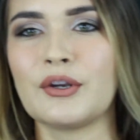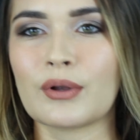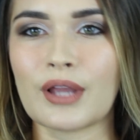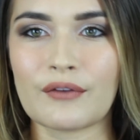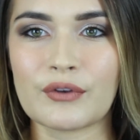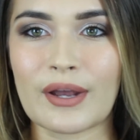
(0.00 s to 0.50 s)
know a
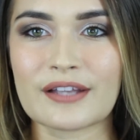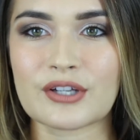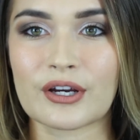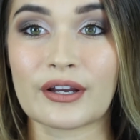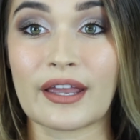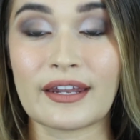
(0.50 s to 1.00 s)
lot of you guys
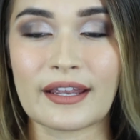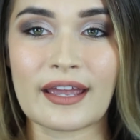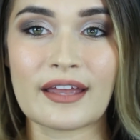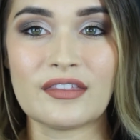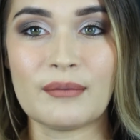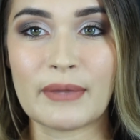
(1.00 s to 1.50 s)
are getting
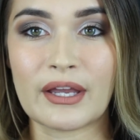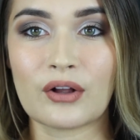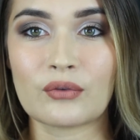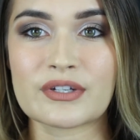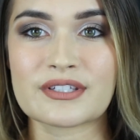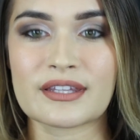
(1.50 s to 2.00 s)
it in the
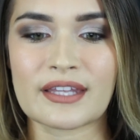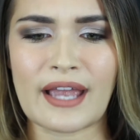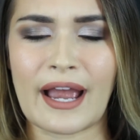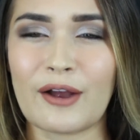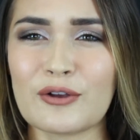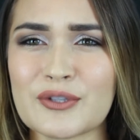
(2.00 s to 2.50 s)
mail recently.
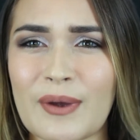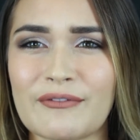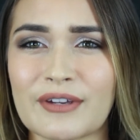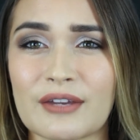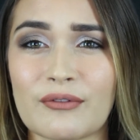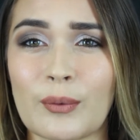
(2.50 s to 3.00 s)
I also have
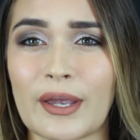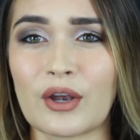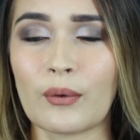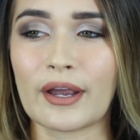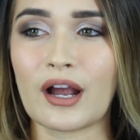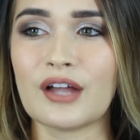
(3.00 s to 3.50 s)
a giveaway
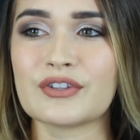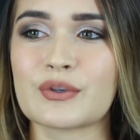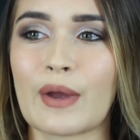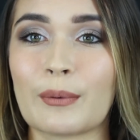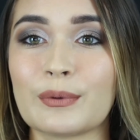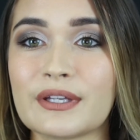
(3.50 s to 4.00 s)
going on,
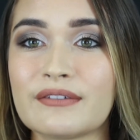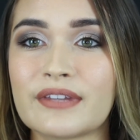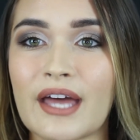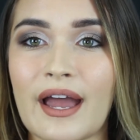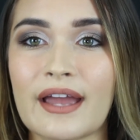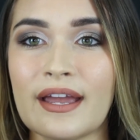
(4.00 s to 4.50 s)
so I will leave
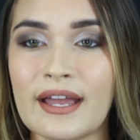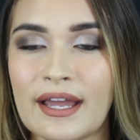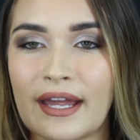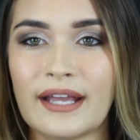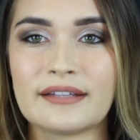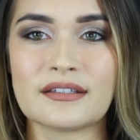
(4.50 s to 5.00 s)
that
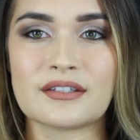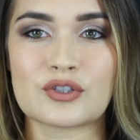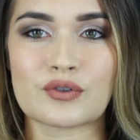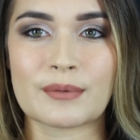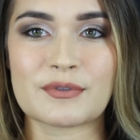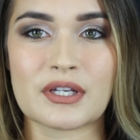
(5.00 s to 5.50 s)
in the
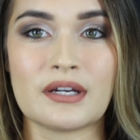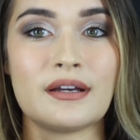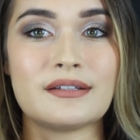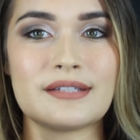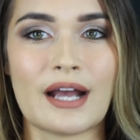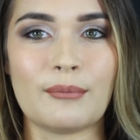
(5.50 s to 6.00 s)

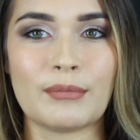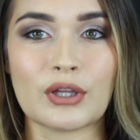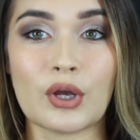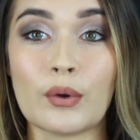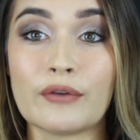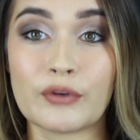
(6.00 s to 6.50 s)
description down
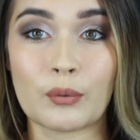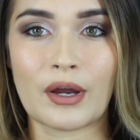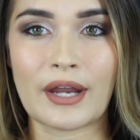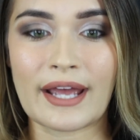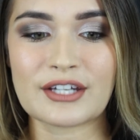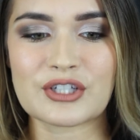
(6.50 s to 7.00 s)
below if you
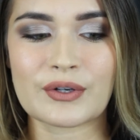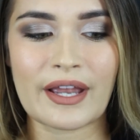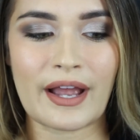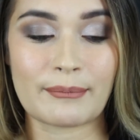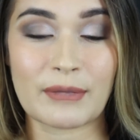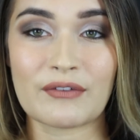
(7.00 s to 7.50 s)
want to enter it.
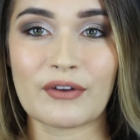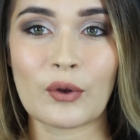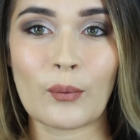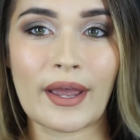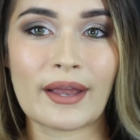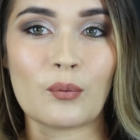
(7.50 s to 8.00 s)
I'm giving
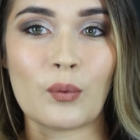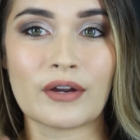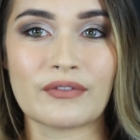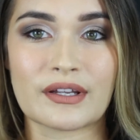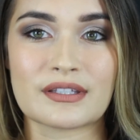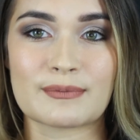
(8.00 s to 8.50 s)
away one
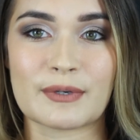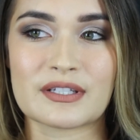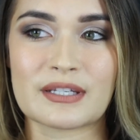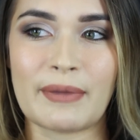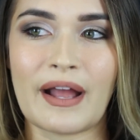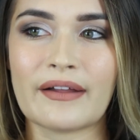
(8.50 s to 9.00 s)
of the
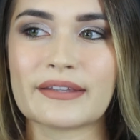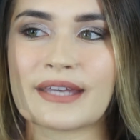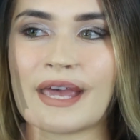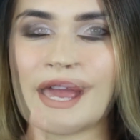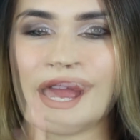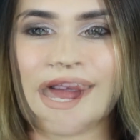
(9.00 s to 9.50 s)
Conspiracy palettes.
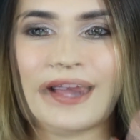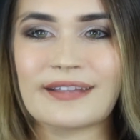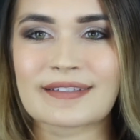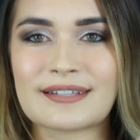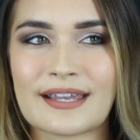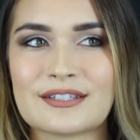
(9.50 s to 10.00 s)
The
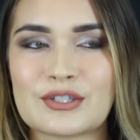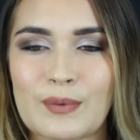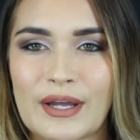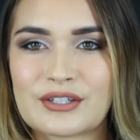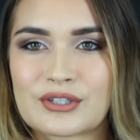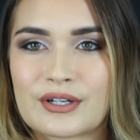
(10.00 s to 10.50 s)
last date
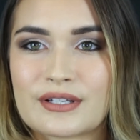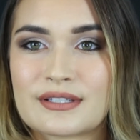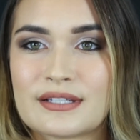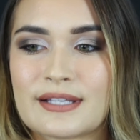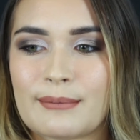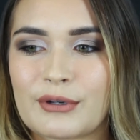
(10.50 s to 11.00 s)
to enter is
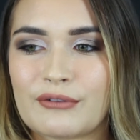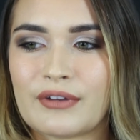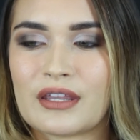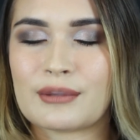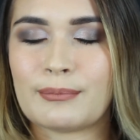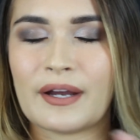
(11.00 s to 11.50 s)
December
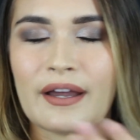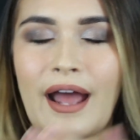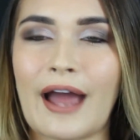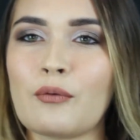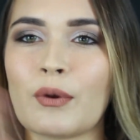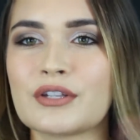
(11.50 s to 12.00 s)
5th, but
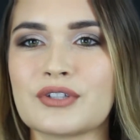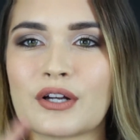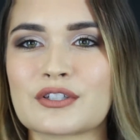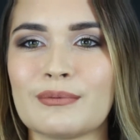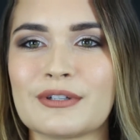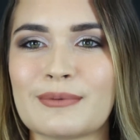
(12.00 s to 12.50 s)
I don't want to
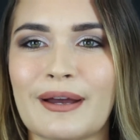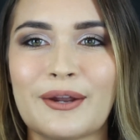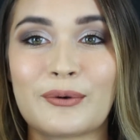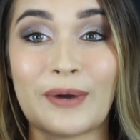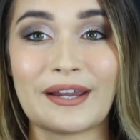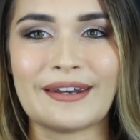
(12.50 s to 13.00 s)
talk too much about
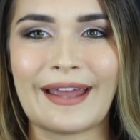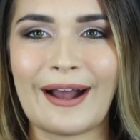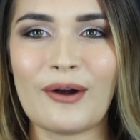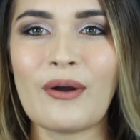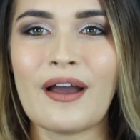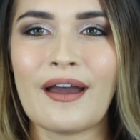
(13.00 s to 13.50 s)
it right
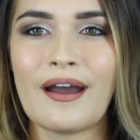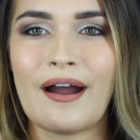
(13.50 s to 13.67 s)
now